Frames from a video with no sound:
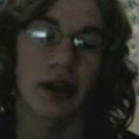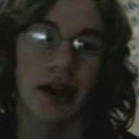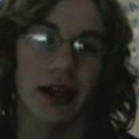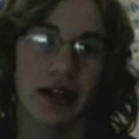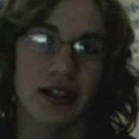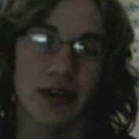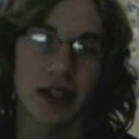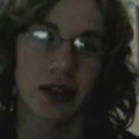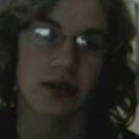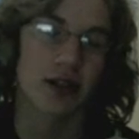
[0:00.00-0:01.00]
Okay, this
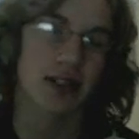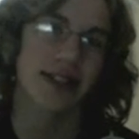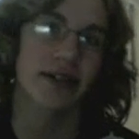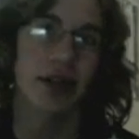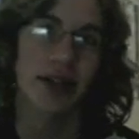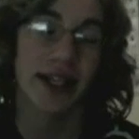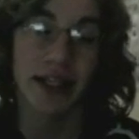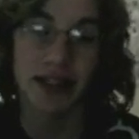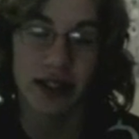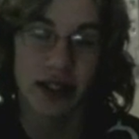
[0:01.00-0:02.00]
video is still looking
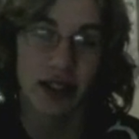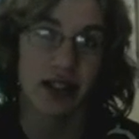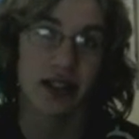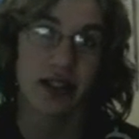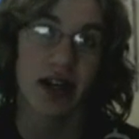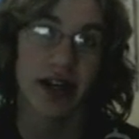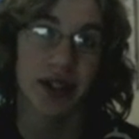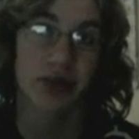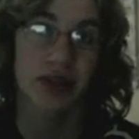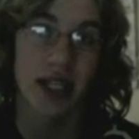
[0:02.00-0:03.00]
at the design
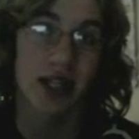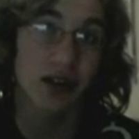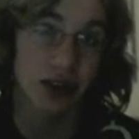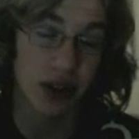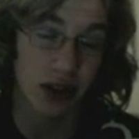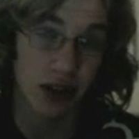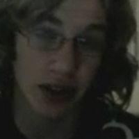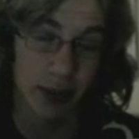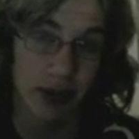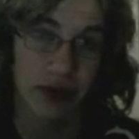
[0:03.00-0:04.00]
or teleological
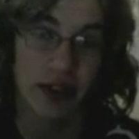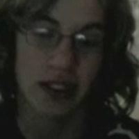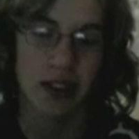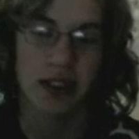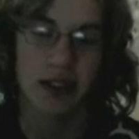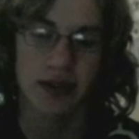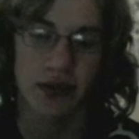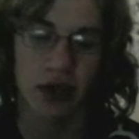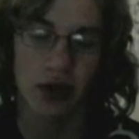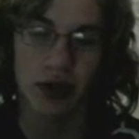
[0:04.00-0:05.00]
argument for the existence
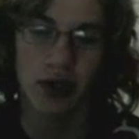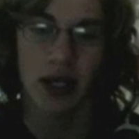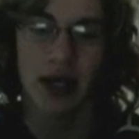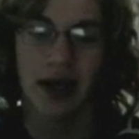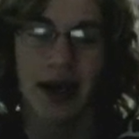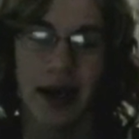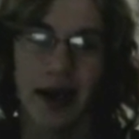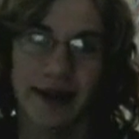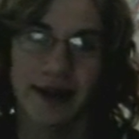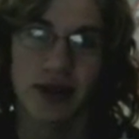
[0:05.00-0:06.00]
of God,
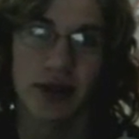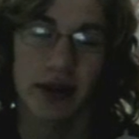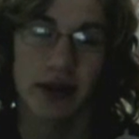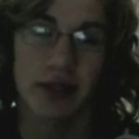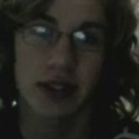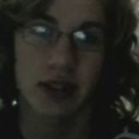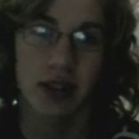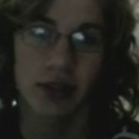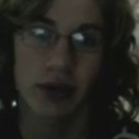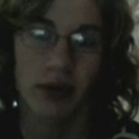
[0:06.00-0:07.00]
and so I'm going to
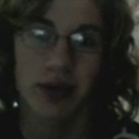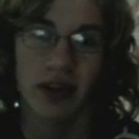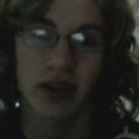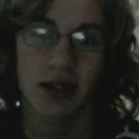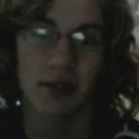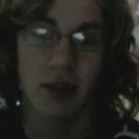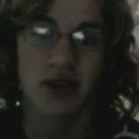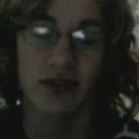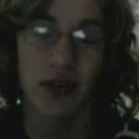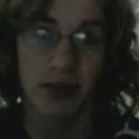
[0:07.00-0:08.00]
look at probably the
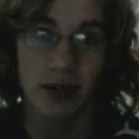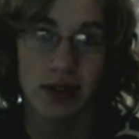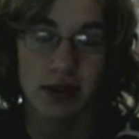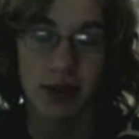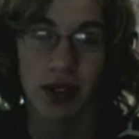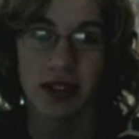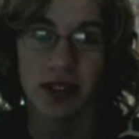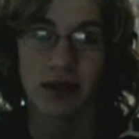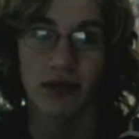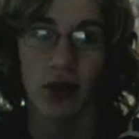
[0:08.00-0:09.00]
most famous
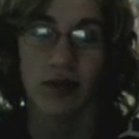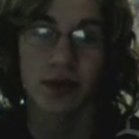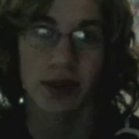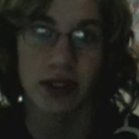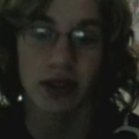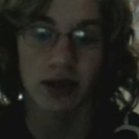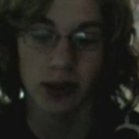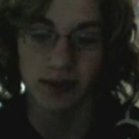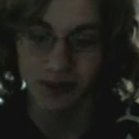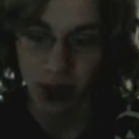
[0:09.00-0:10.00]
person involved with this
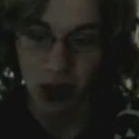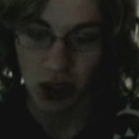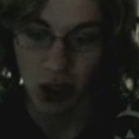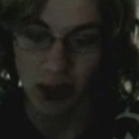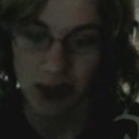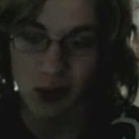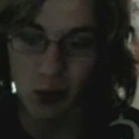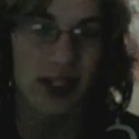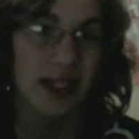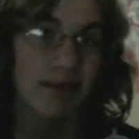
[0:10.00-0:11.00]
argument, who is
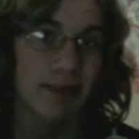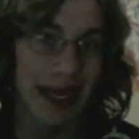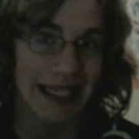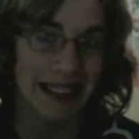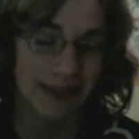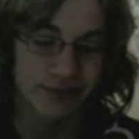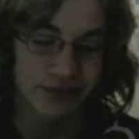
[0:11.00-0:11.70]
William Paly.